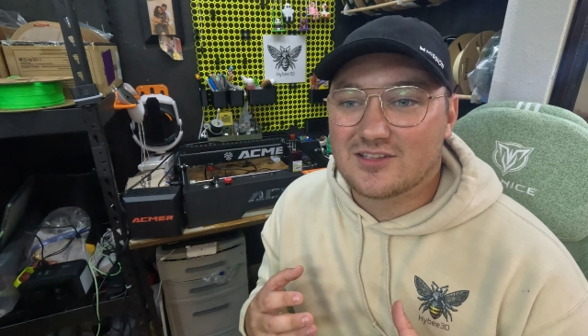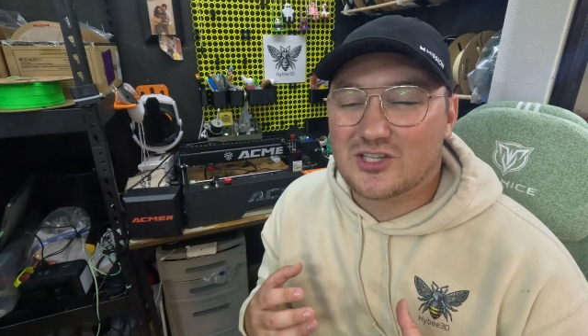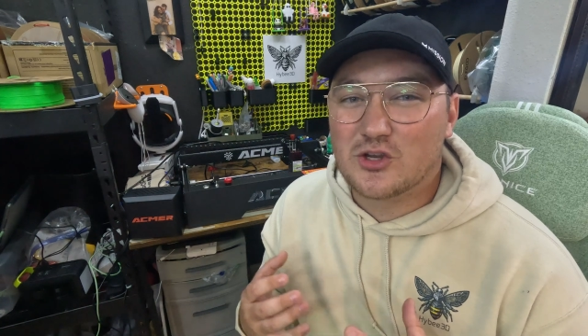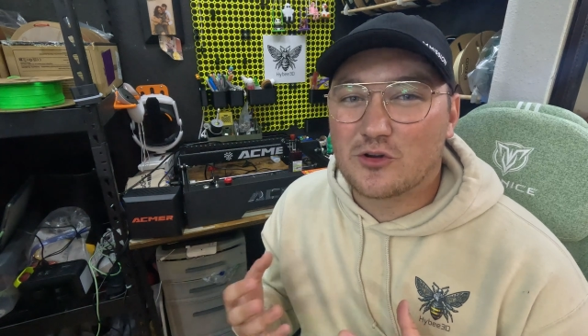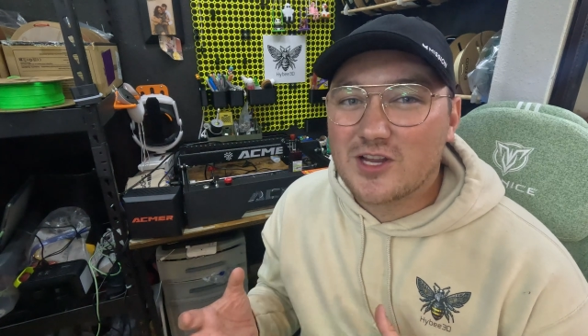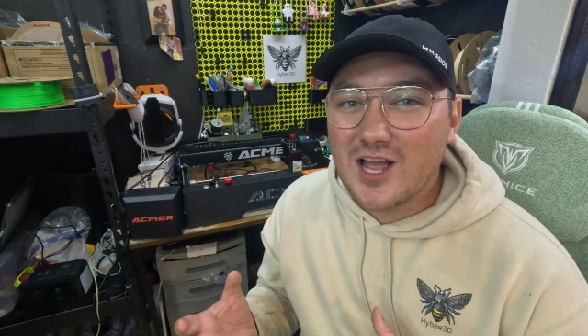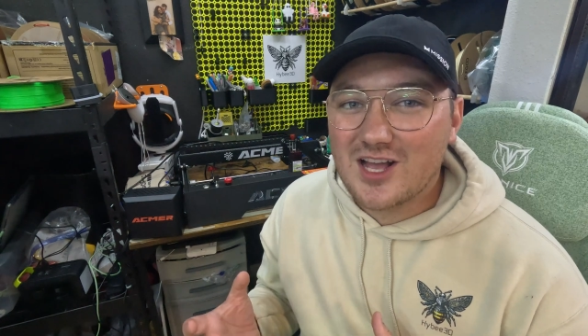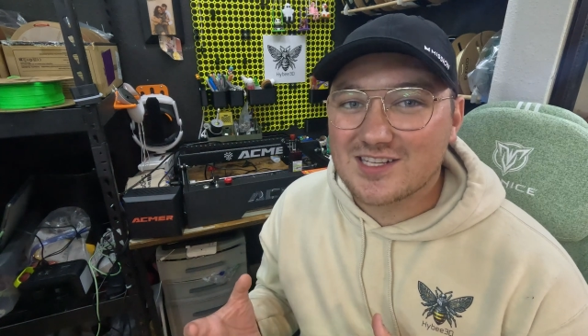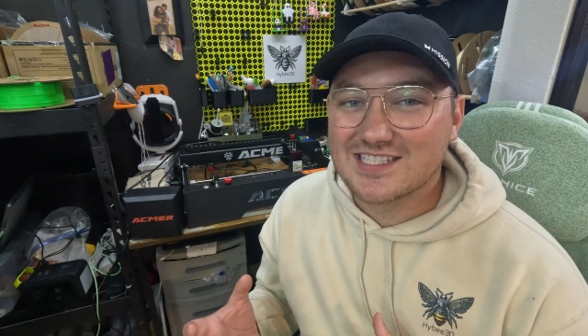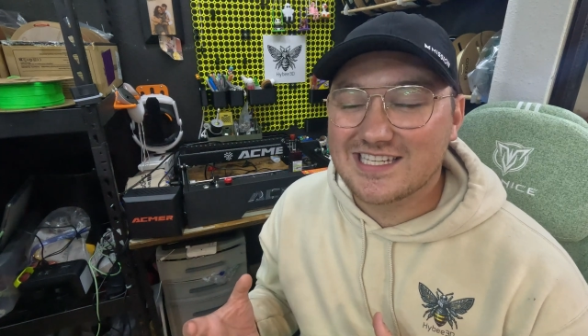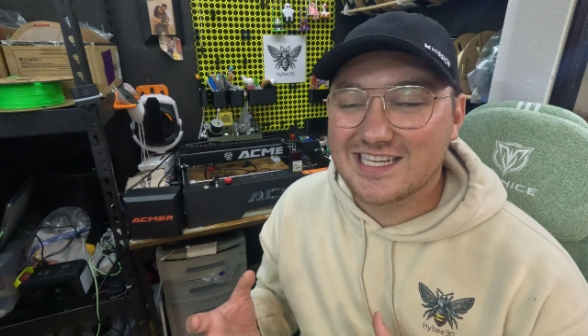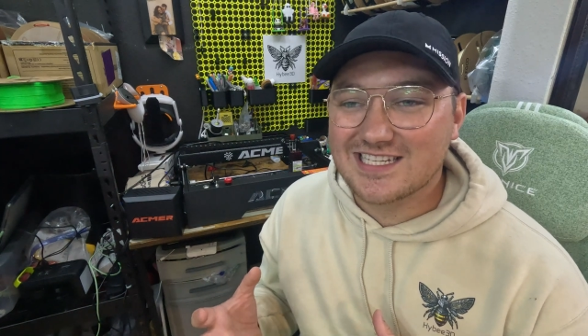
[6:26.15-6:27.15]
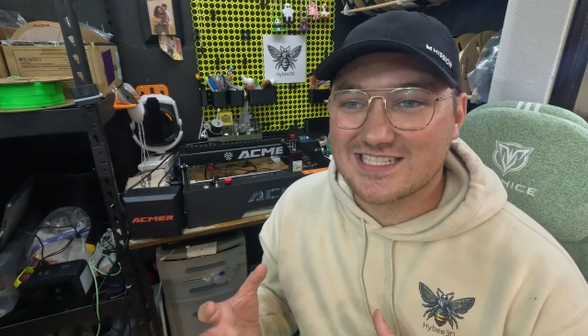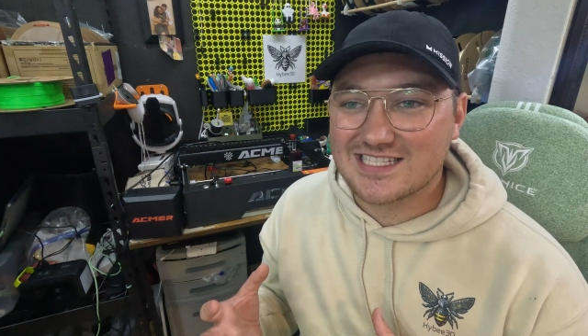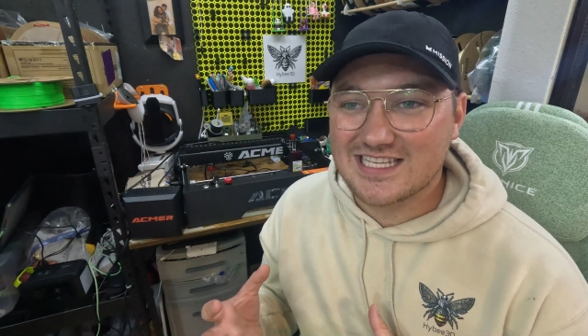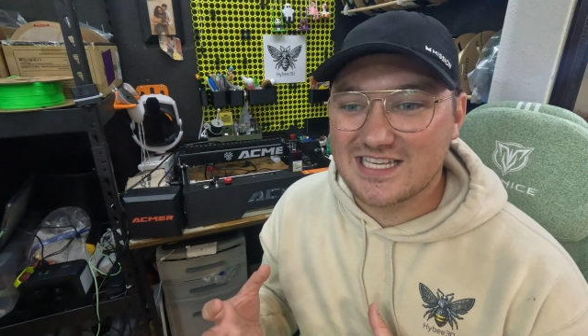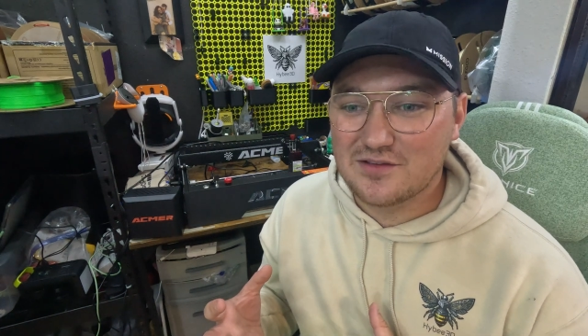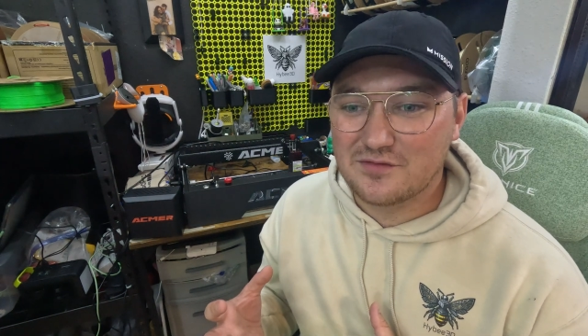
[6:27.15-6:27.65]
curiosity to
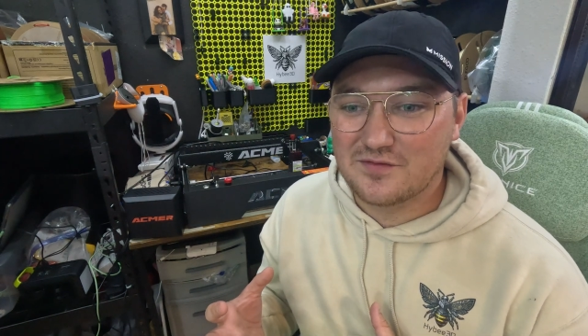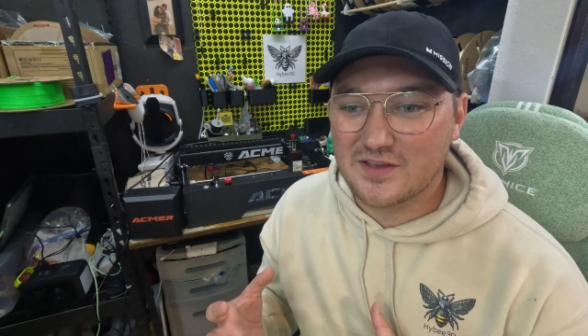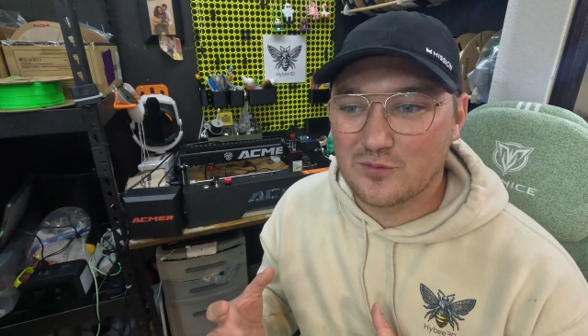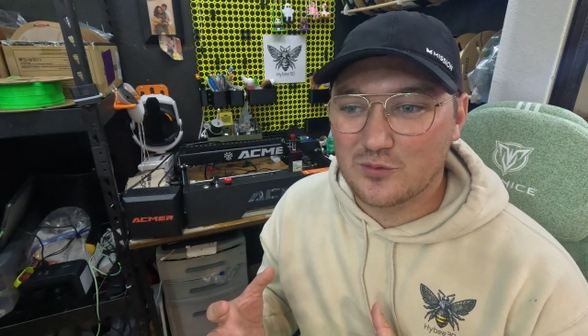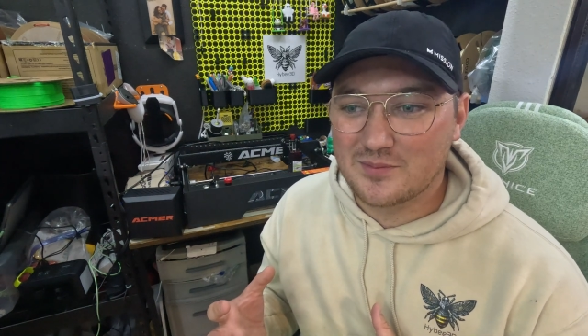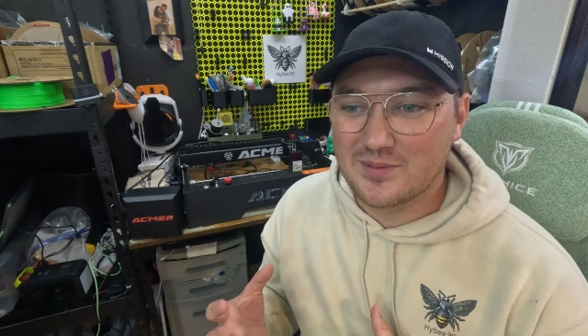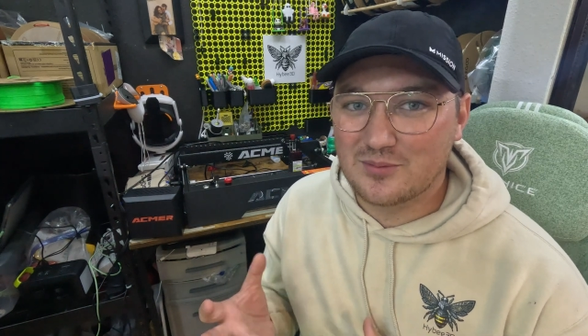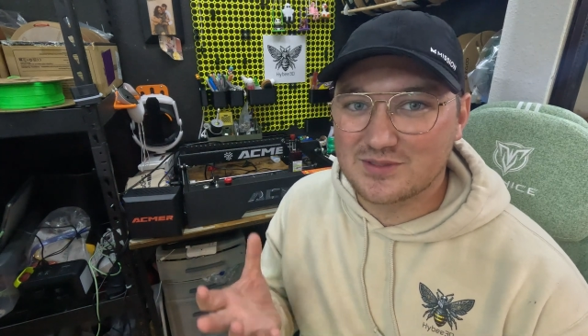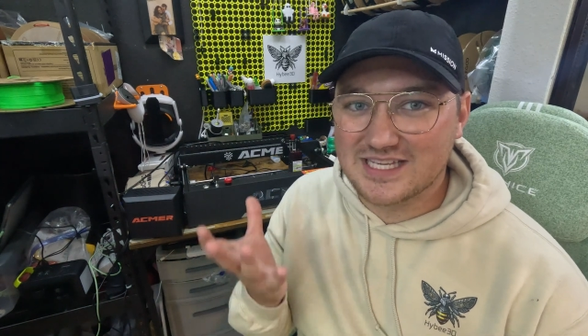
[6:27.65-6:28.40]
see if it would be able